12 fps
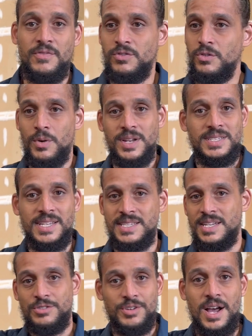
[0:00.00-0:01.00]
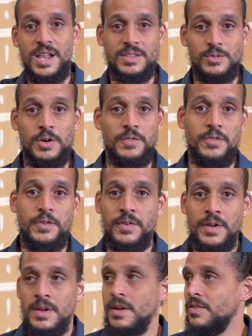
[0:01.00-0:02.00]
$2,600 worth of
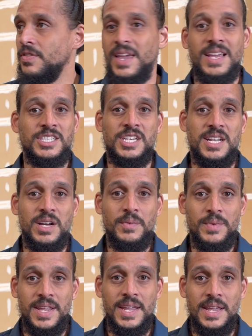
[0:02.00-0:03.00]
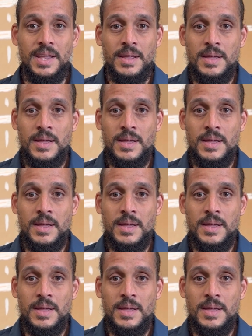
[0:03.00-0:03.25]
things she don't need.